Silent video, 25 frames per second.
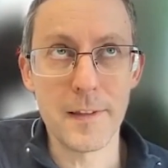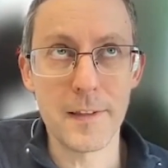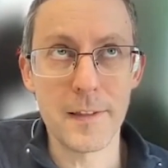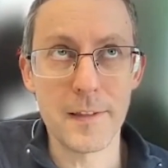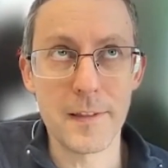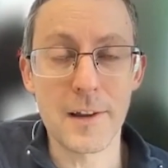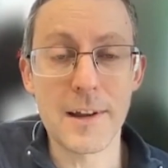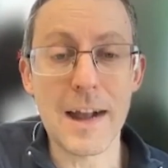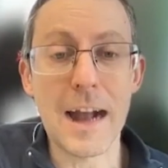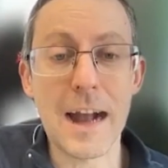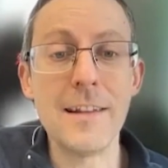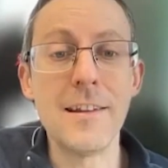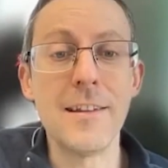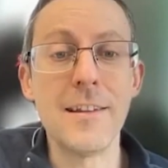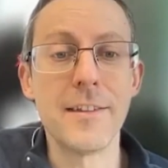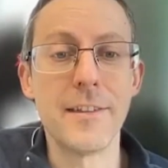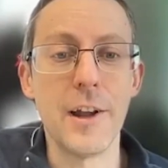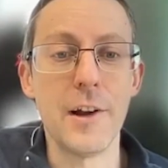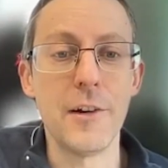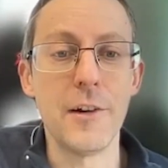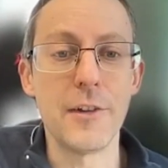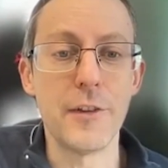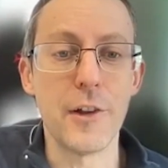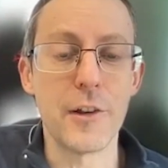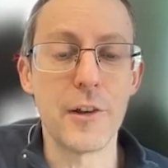the guidance
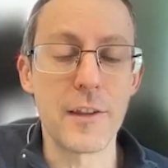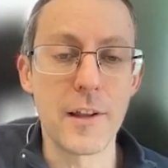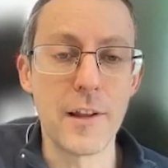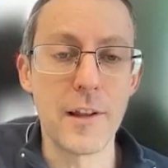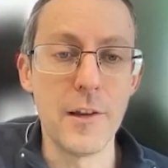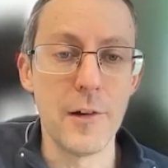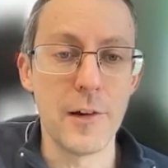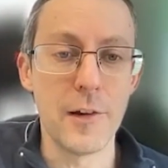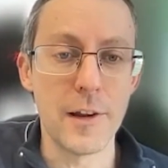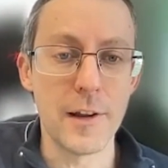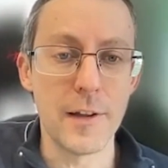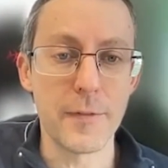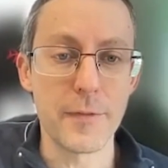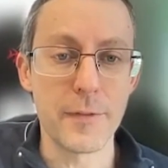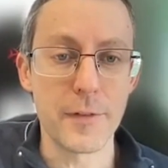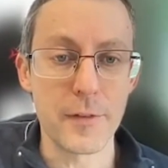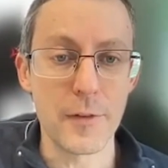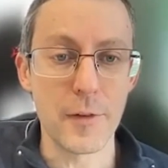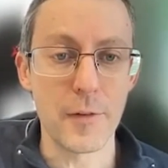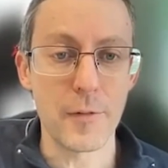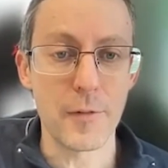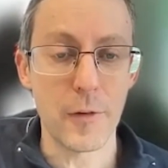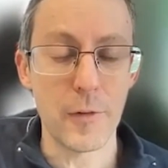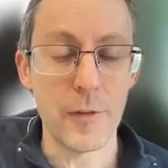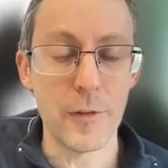there is not clear
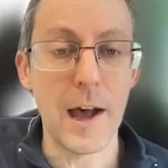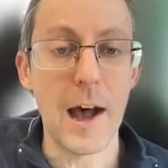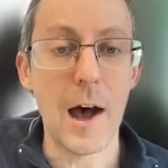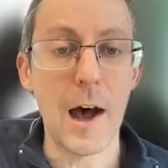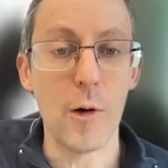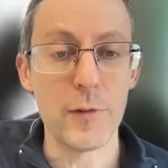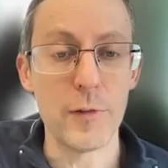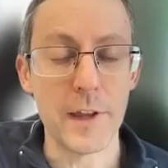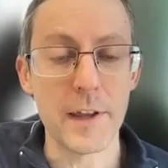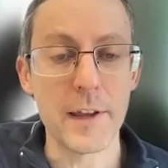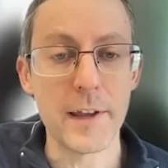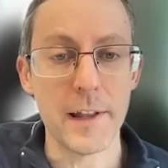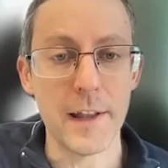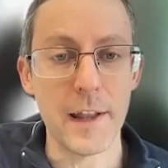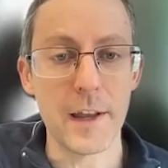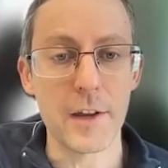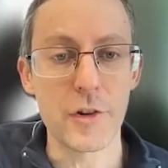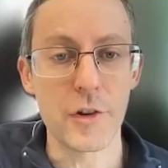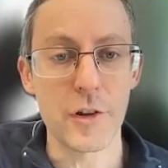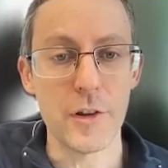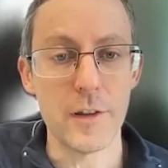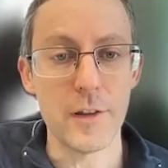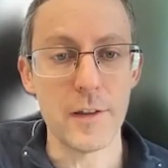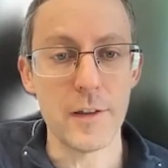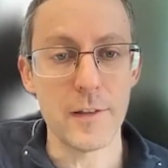enough on how they can
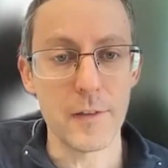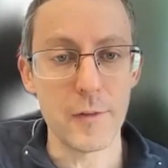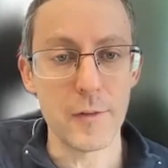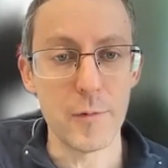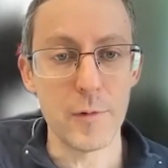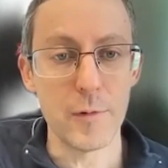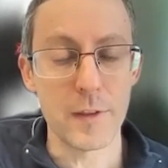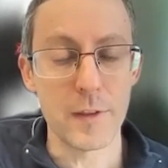actually do